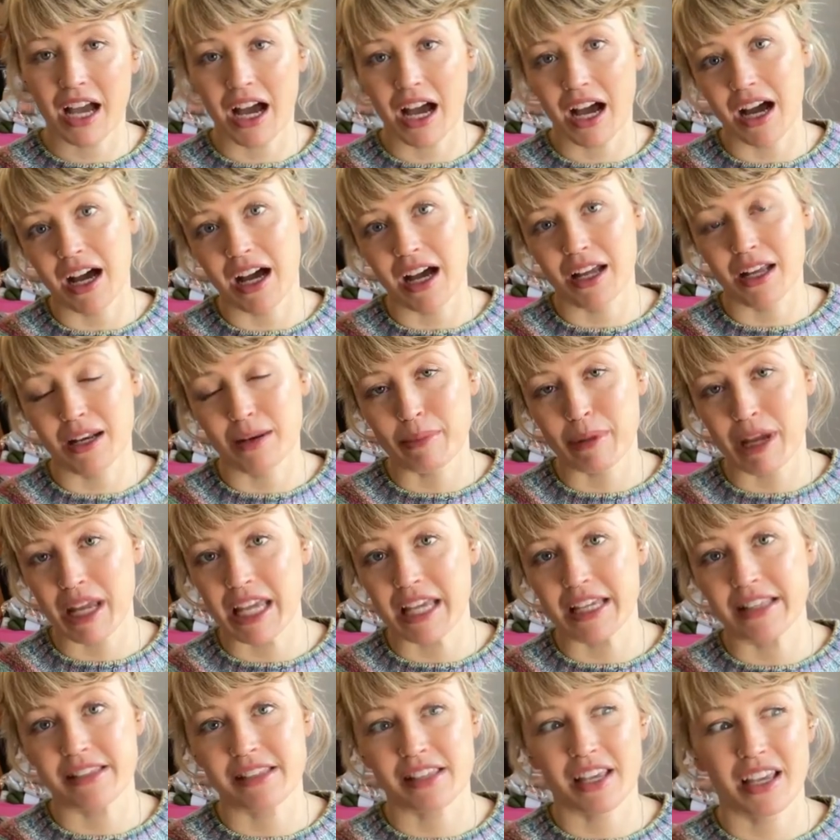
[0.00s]
on my
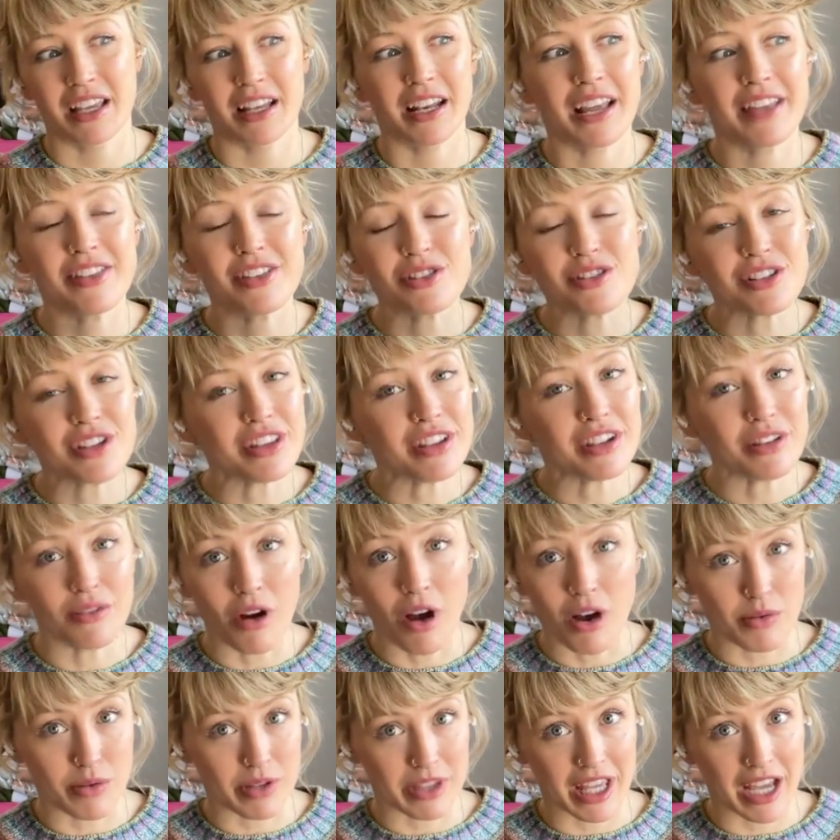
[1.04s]
Hansen. And there's nothing
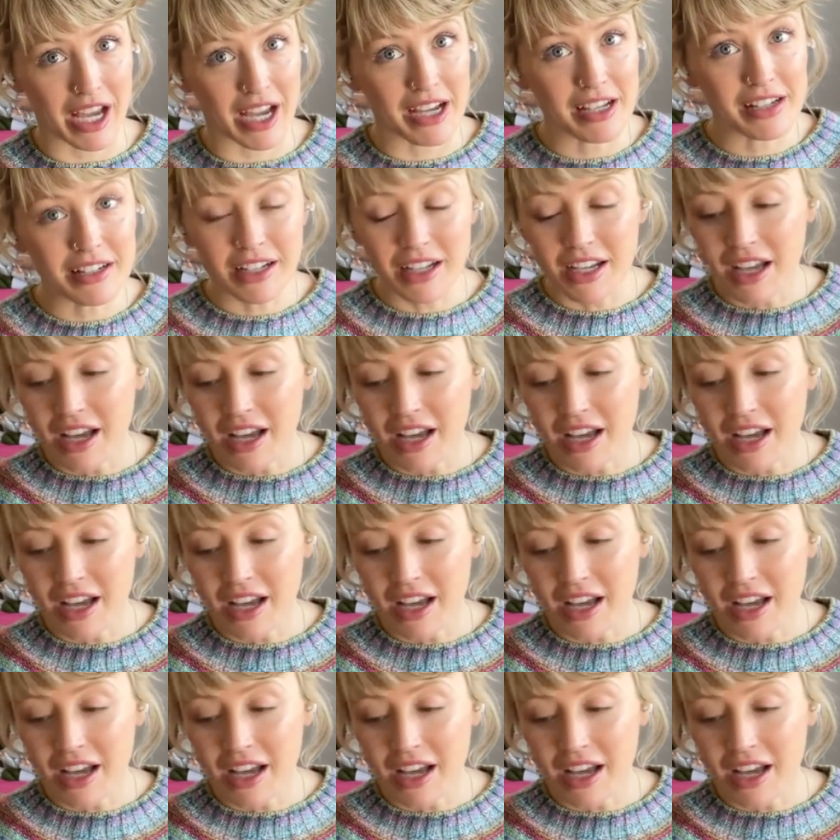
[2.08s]
wrong with that.